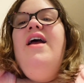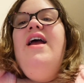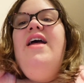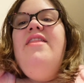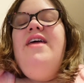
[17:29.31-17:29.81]

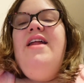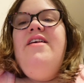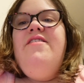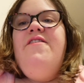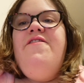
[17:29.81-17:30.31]
and that
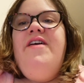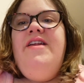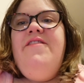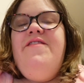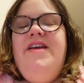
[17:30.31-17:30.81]
is
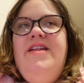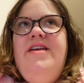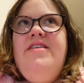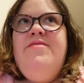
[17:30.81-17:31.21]
Funny Feelings